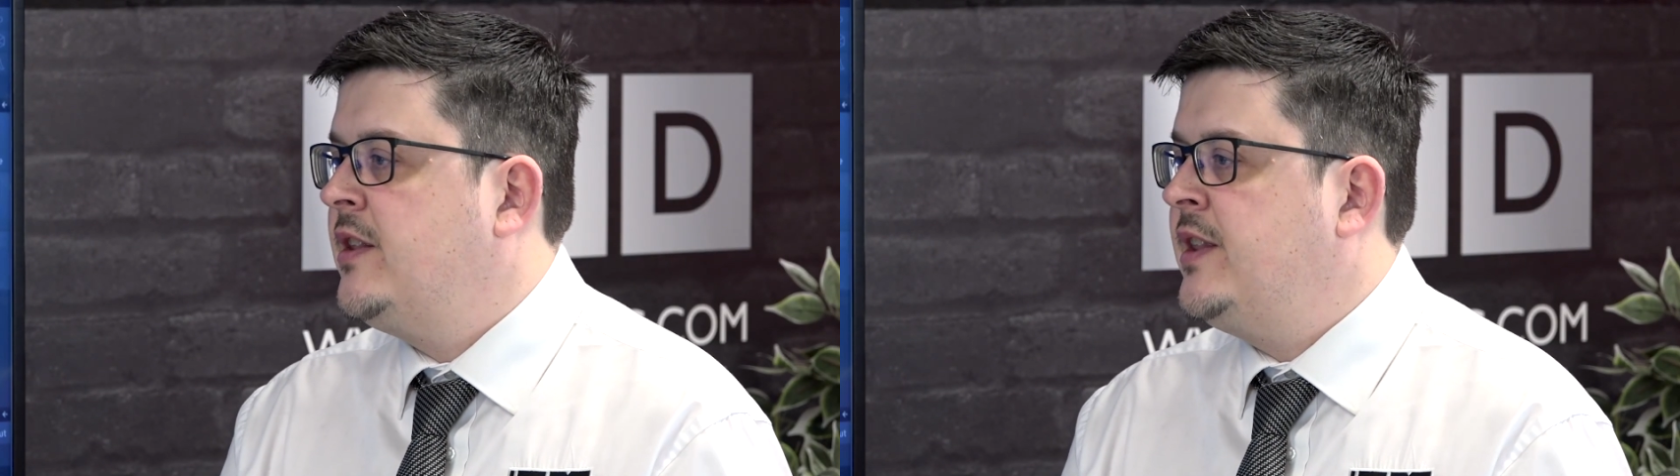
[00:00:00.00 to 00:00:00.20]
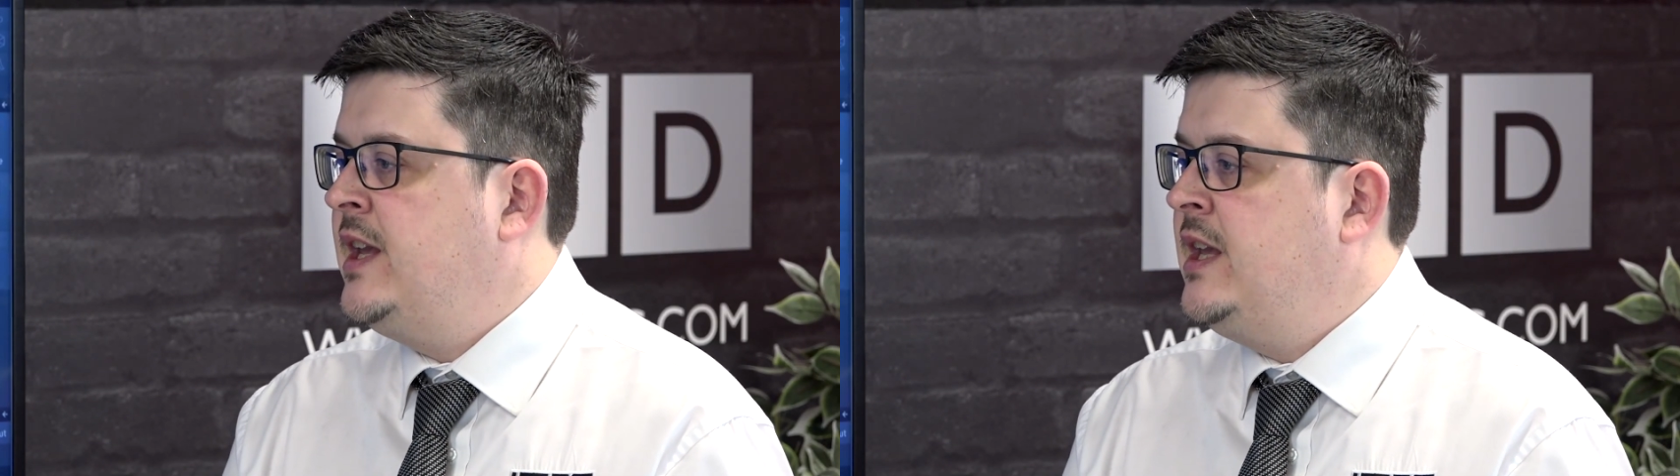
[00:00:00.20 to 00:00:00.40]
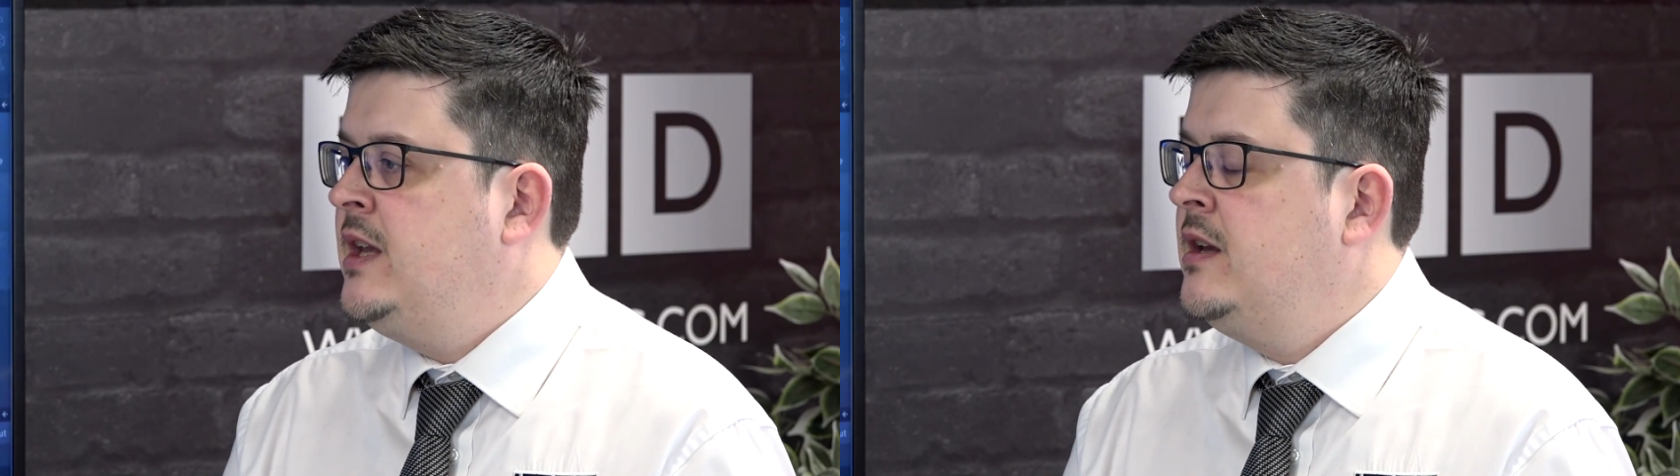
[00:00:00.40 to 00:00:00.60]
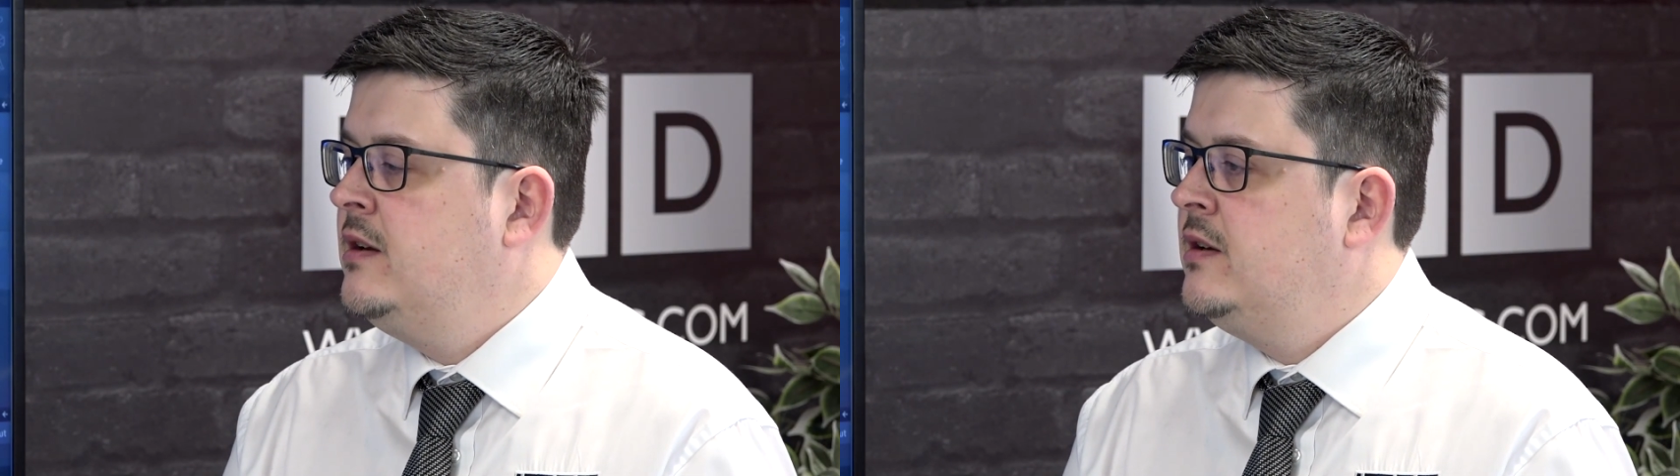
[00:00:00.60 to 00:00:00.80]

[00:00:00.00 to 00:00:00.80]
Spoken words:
The